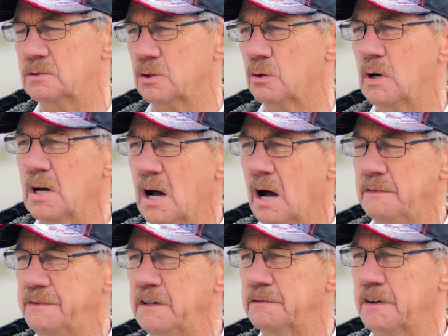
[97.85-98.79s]
so I
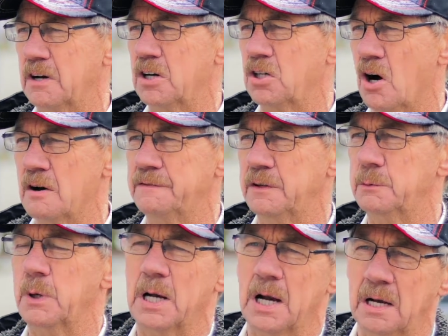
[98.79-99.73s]
feel very
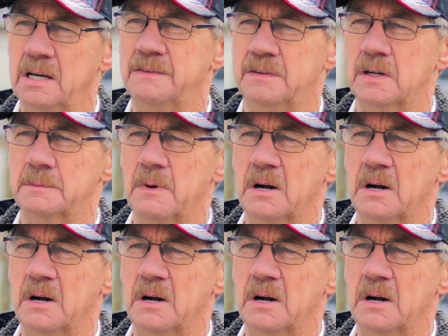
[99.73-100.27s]
confident when I leave there.